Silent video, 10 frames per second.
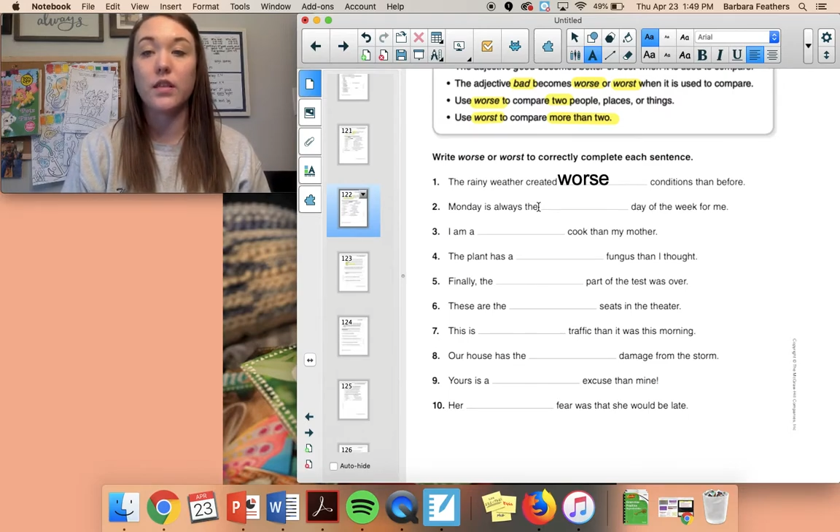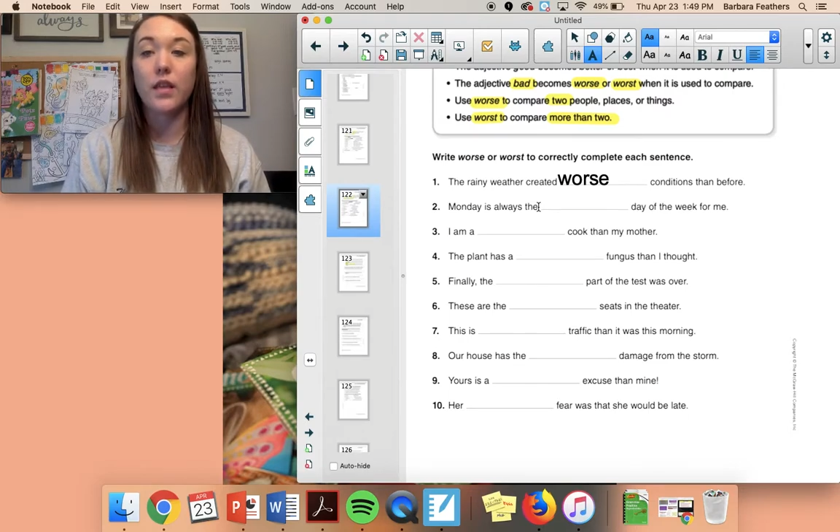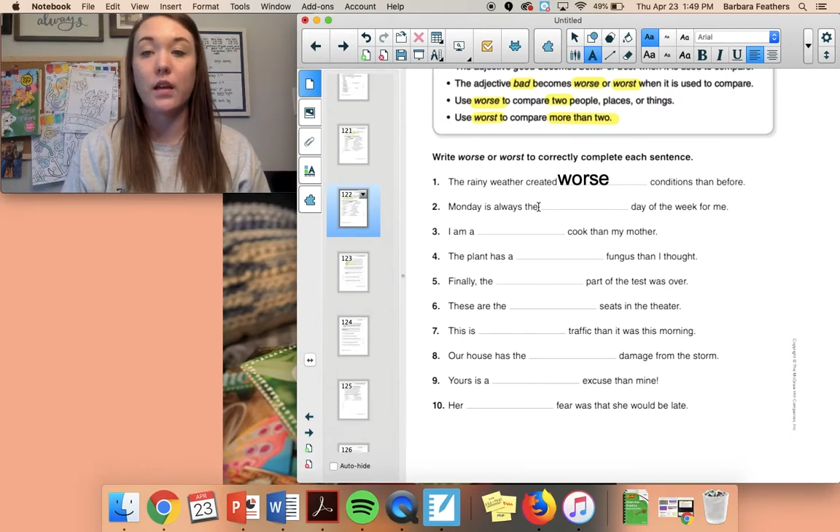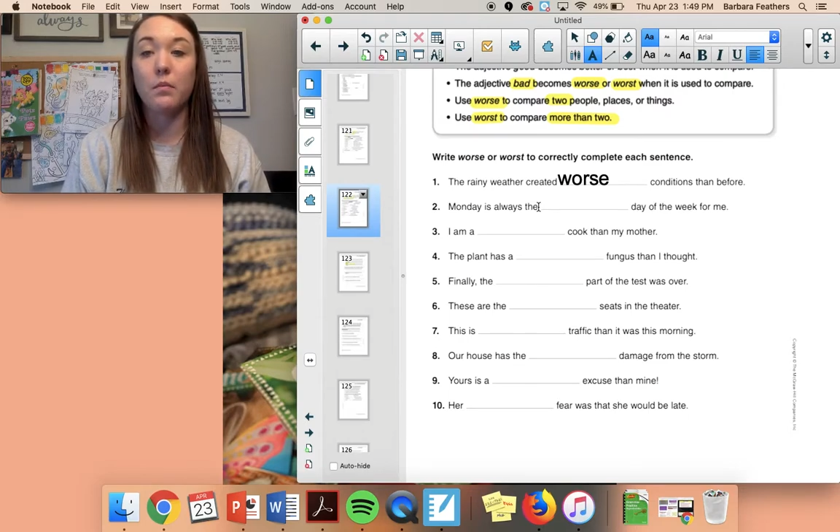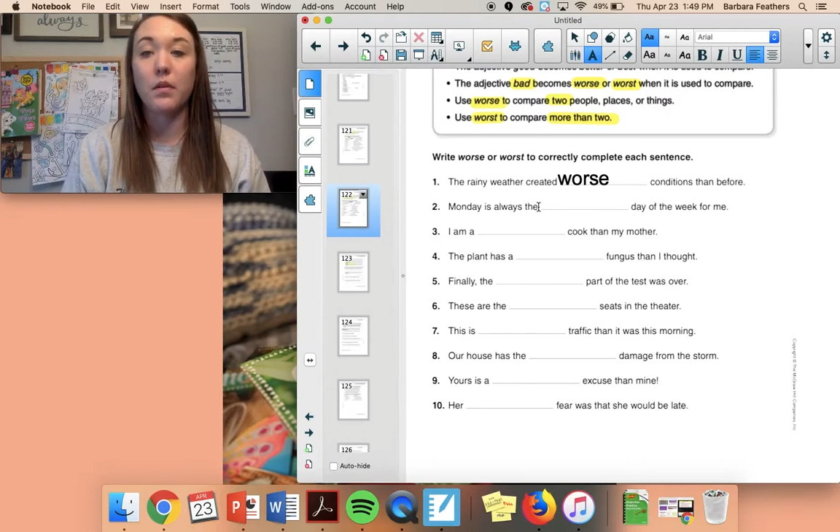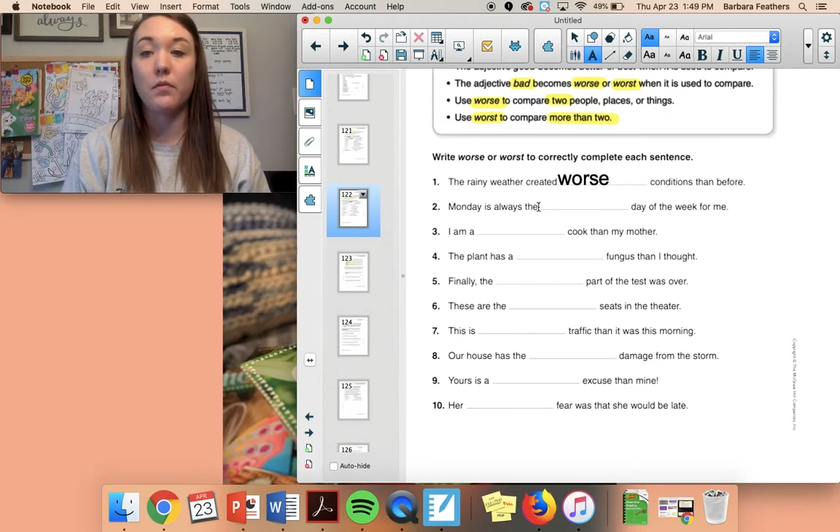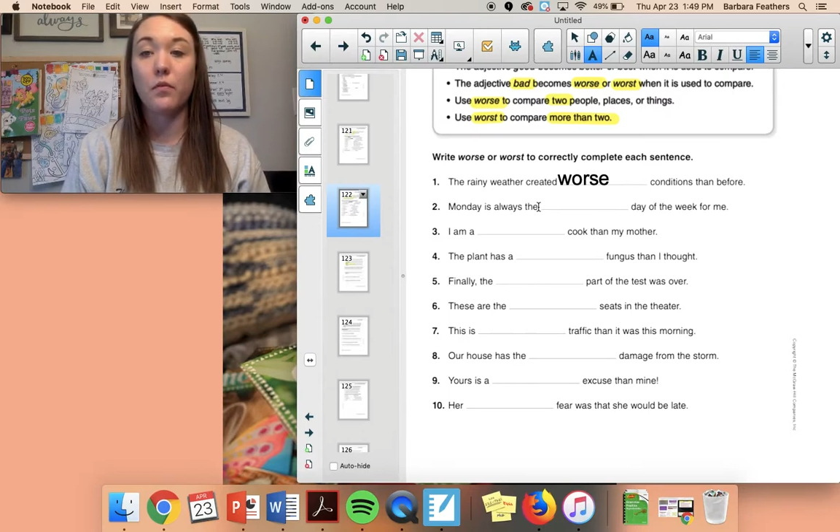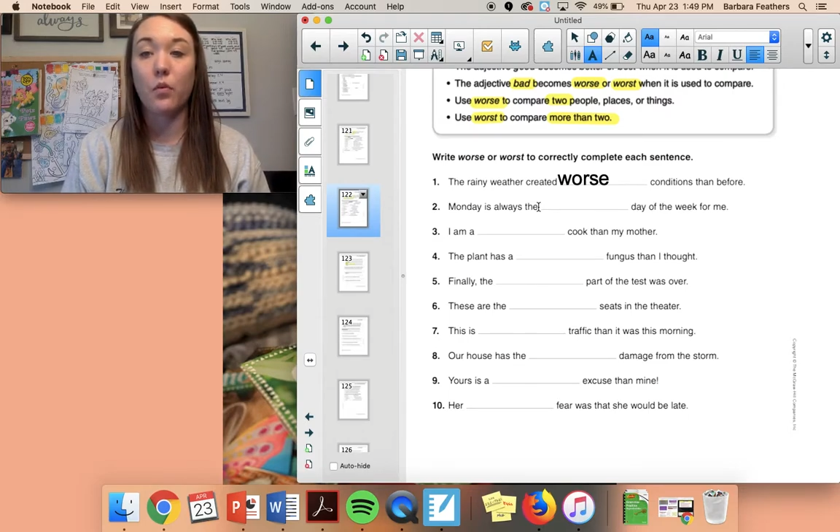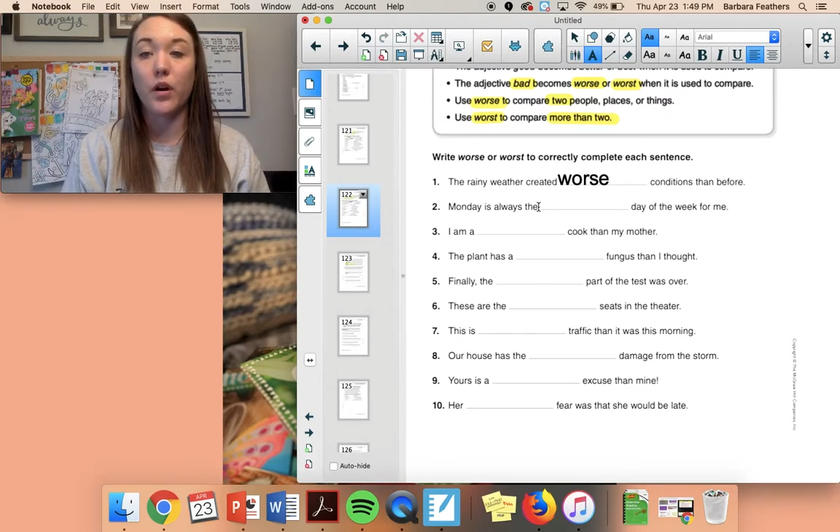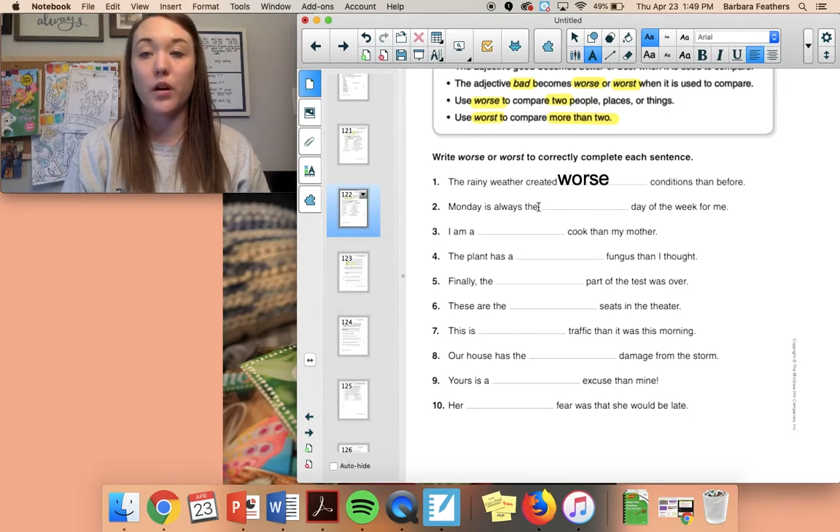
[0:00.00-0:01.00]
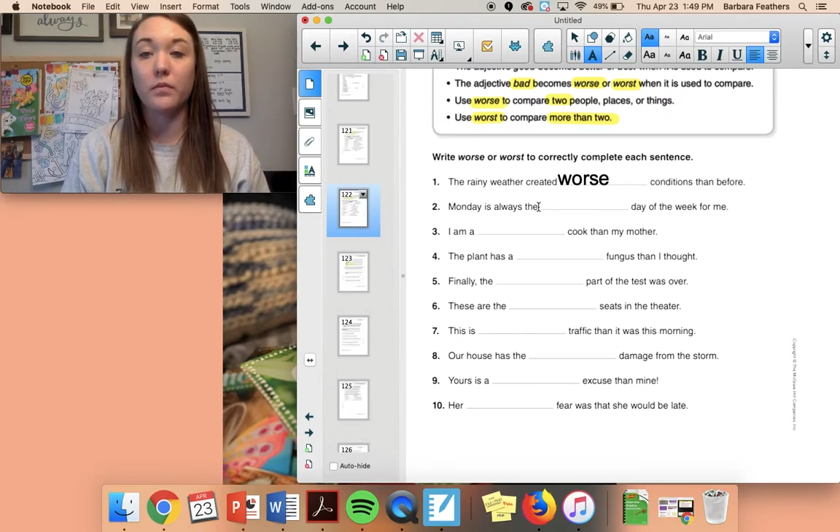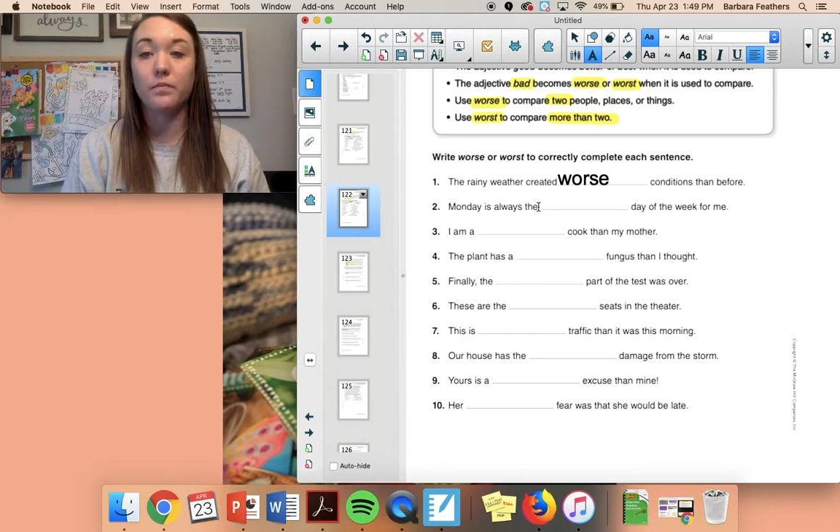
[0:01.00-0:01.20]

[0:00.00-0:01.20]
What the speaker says: than before.